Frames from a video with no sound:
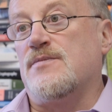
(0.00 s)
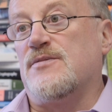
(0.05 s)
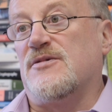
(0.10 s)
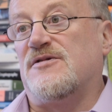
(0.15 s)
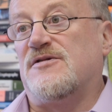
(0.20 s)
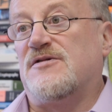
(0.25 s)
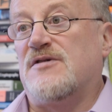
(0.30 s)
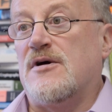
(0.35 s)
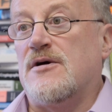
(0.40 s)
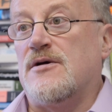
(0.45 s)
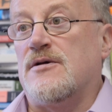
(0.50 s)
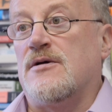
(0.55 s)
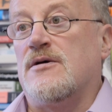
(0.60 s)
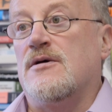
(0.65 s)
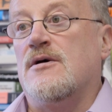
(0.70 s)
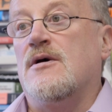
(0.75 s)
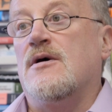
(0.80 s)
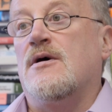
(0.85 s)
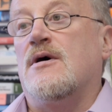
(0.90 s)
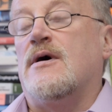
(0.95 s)
Third,
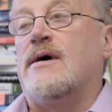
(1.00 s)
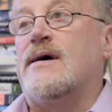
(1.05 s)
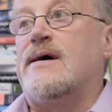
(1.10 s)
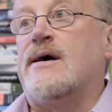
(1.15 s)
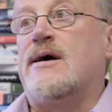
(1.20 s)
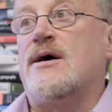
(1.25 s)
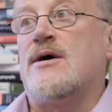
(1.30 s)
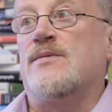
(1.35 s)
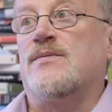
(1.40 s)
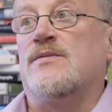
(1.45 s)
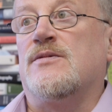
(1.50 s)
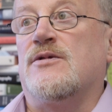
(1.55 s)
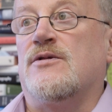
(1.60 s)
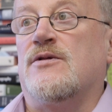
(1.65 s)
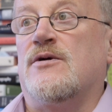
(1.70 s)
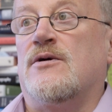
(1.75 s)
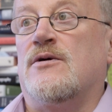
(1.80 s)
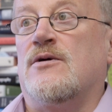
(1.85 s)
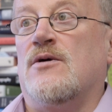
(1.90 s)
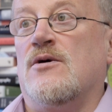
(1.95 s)

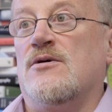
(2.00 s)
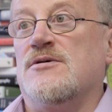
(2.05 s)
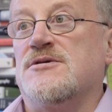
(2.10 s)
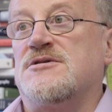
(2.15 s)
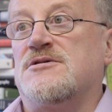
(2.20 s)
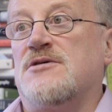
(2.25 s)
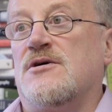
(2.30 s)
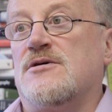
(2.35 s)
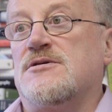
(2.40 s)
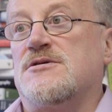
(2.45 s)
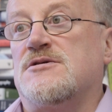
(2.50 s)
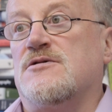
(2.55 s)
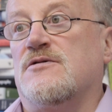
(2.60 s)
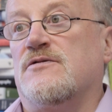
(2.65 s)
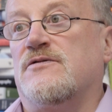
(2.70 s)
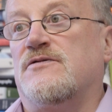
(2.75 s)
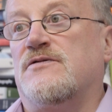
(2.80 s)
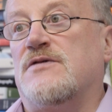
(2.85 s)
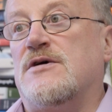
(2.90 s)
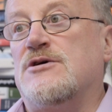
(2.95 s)
there are all sorts
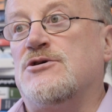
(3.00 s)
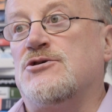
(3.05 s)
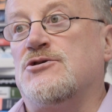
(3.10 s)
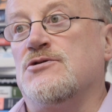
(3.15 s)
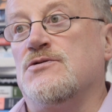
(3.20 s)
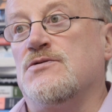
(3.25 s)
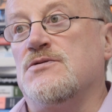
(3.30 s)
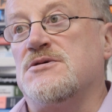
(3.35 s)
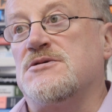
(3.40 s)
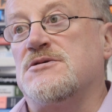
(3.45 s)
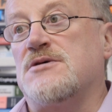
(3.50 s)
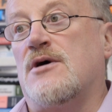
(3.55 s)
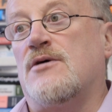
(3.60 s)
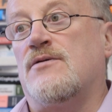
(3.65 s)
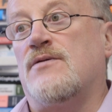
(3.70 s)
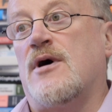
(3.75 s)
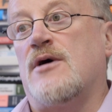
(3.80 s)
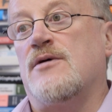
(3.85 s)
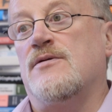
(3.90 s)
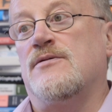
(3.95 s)
of issues
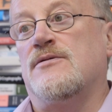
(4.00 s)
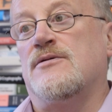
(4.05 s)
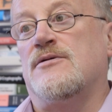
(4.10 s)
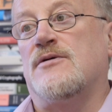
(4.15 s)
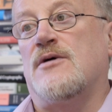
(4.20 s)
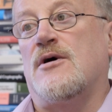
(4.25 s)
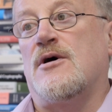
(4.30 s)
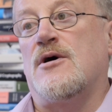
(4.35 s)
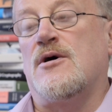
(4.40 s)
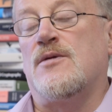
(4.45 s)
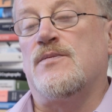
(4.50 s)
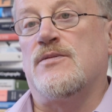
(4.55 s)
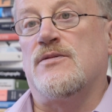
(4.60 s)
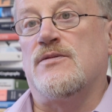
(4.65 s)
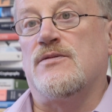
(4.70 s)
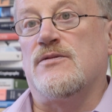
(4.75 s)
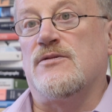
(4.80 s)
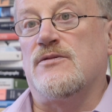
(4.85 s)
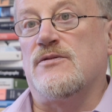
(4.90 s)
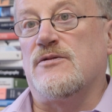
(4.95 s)
around
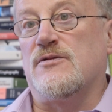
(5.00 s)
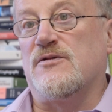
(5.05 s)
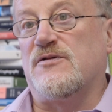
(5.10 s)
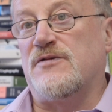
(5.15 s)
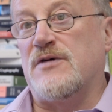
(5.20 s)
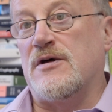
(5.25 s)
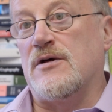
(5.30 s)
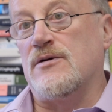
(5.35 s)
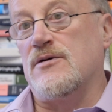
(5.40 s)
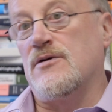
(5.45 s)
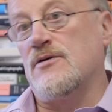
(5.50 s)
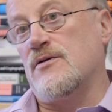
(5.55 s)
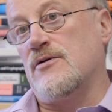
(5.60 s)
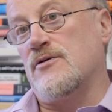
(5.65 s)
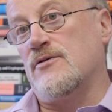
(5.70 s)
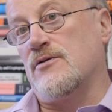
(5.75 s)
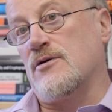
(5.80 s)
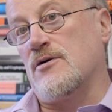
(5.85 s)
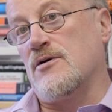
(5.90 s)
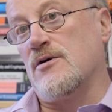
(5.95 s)
failure
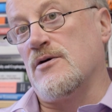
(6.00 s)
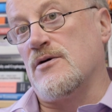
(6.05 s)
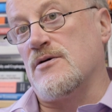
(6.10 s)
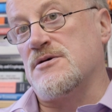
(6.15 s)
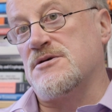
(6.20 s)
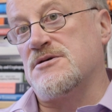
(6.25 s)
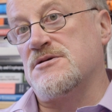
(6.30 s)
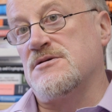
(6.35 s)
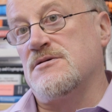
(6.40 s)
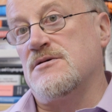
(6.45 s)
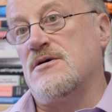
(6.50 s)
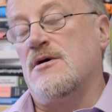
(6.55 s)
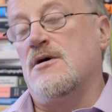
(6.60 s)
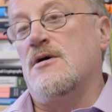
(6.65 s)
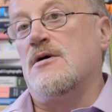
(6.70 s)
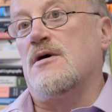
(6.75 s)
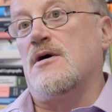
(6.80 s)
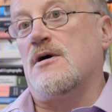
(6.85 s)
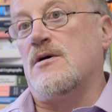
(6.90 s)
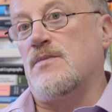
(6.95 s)
and recourse.
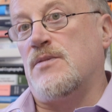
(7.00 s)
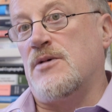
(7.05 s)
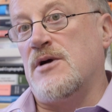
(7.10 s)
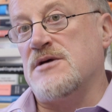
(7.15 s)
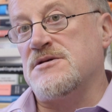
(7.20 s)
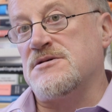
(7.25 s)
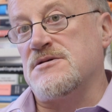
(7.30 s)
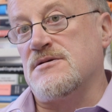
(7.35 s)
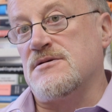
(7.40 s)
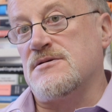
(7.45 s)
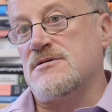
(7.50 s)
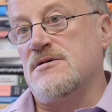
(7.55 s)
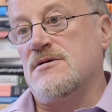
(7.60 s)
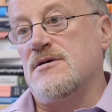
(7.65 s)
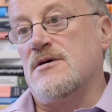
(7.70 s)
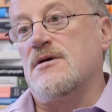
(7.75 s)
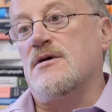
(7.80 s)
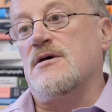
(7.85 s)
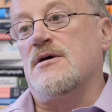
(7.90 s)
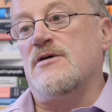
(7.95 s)
At present,
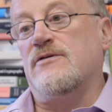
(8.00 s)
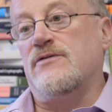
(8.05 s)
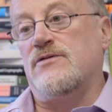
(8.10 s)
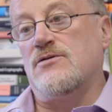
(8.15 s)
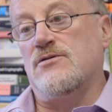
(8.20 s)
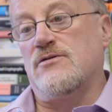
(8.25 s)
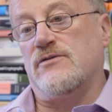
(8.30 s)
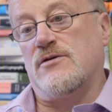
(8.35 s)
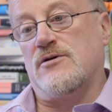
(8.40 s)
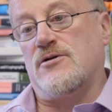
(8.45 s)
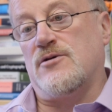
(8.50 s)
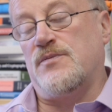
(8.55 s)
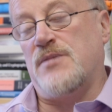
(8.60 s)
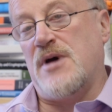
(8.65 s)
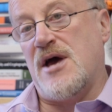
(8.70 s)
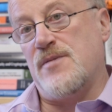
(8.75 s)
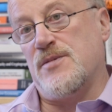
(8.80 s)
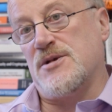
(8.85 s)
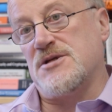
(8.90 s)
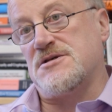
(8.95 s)
if you've got a
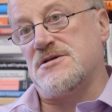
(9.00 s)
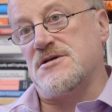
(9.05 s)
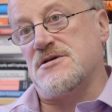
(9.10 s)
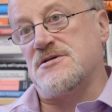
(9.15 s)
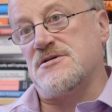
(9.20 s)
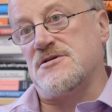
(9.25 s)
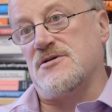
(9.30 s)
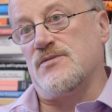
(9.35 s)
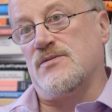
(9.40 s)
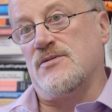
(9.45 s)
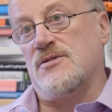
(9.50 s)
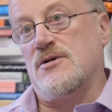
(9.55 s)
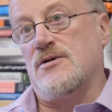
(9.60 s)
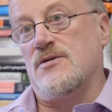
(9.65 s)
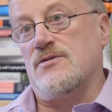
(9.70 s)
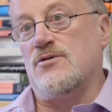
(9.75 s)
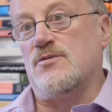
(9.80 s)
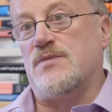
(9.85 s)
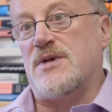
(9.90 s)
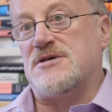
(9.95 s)
payment system,
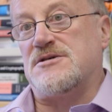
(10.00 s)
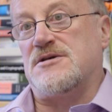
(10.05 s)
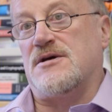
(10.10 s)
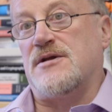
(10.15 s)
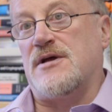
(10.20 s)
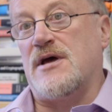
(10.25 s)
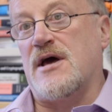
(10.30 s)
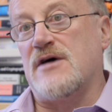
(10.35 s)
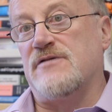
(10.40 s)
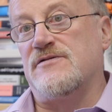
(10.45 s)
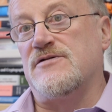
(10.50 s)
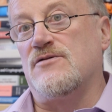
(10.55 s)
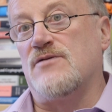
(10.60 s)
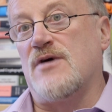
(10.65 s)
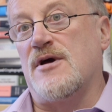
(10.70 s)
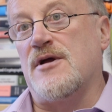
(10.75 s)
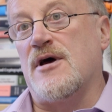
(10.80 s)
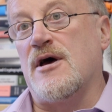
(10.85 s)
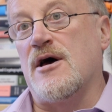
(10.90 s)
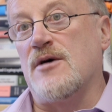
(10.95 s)
you basically have to
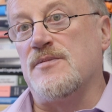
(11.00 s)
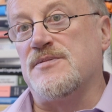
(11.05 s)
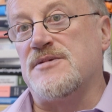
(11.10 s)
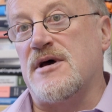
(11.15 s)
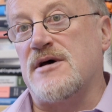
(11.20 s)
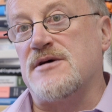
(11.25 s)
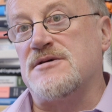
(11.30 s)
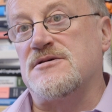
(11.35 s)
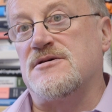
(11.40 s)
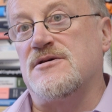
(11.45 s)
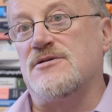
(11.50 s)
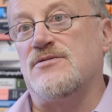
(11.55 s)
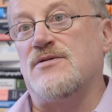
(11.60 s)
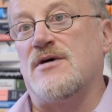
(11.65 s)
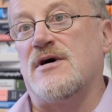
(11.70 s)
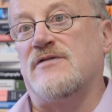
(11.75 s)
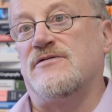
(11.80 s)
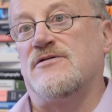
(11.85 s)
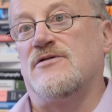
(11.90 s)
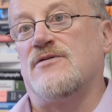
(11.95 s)
run a help desk and you
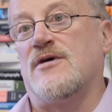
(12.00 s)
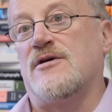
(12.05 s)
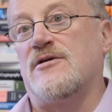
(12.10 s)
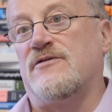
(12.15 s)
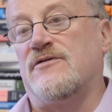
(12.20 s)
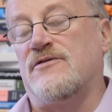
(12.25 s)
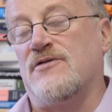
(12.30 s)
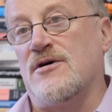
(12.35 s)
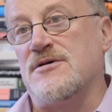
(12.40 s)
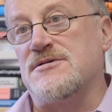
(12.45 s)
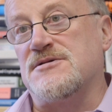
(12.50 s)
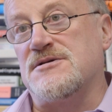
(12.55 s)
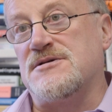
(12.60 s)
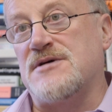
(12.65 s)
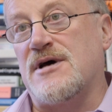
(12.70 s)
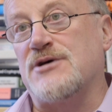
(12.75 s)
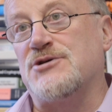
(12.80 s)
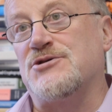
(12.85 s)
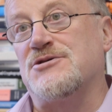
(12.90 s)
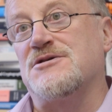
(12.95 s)
have to run a fraud
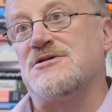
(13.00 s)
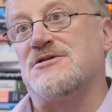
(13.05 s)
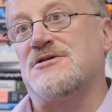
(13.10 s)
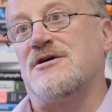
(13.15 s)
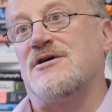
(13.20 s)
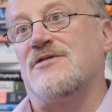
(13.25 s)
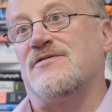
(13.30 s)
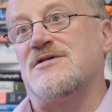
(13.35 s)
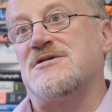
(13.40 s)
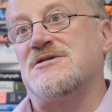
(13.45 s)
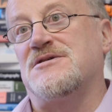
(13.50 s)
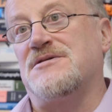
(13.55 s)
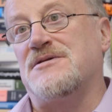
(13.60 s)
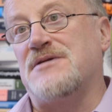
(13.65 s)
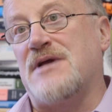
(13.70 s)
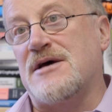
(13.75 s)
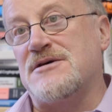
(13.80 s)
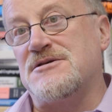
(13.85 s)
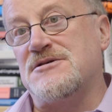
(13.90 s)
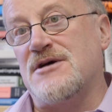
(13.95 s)
detection service and an
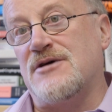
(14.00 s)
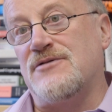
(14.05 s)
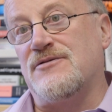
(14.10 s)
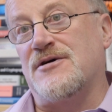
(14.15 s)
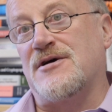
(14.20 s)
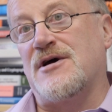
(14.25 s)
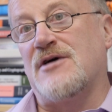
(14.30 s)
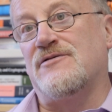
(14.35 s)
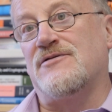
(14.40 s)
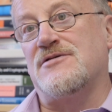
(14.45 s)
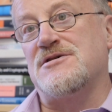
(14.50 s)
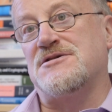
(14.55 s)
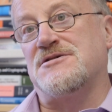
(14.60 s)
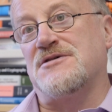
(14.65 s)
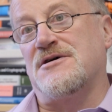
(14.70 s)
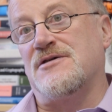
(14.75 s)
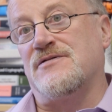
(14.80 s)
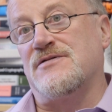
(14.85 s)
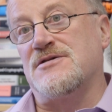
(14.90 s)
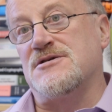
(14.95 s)
asset recovery
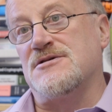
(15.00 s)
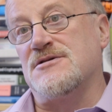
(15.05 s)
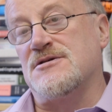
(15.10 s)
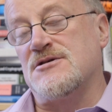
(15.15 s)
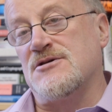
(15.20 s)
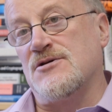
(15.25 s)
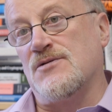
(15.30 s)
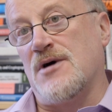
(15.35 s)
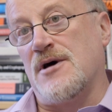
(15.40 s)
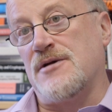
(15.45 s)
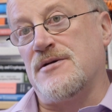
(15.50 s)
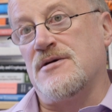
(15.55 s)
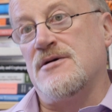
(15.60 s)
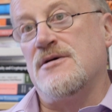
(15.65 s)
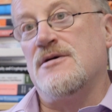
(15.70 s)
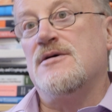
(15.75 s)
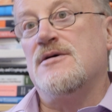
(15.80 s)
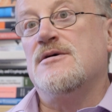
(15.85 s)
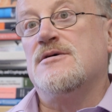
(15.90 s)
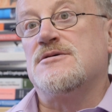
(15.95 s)
service and so on,
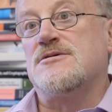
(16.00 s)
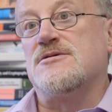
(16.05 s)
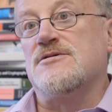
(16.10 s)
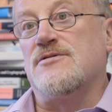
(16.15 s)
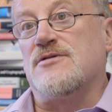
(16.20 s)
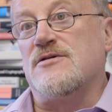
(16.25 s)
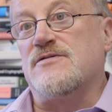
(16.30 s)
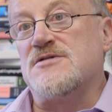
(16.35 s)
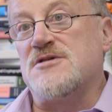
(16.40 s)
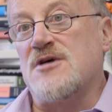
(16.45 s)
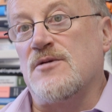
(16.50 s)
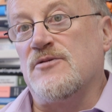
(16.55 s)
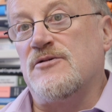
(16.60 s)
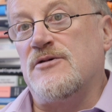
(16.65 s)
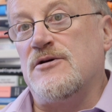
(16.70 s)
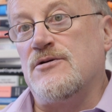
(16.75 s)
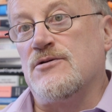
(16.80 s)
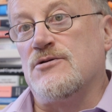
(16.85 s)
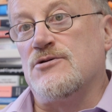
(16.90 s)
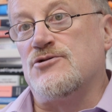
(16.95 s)
so that if
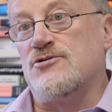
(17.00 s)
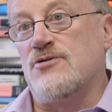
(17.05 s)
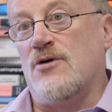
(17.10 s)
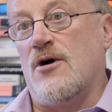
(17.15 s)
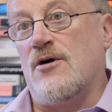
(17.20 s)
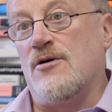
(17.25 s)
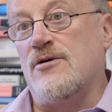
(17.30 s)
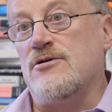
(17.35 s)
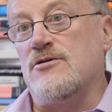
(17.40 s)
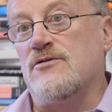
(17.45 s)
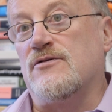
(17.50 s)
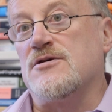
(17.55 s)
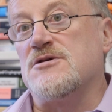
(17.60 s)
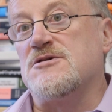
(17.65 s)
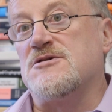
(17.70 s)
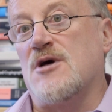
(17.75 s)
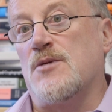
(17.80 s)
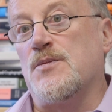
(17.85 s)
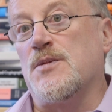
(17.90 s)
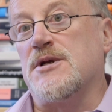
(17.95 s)
something goes wrong, you've got
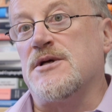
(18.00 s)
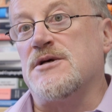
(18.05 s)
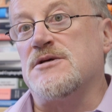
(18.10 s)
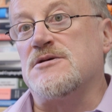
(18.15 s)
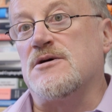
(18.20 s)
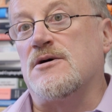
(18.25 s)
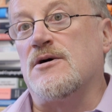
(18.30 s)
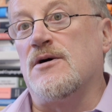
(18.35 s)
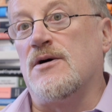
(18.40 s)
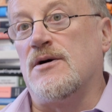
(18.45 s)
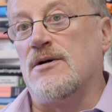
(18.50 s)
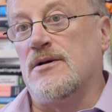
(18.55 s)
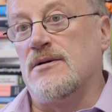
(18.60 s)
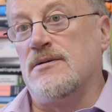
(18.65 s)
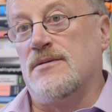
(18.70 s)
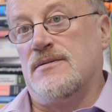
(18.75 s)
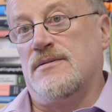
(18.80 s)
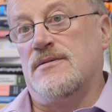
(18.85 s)
somebody to call.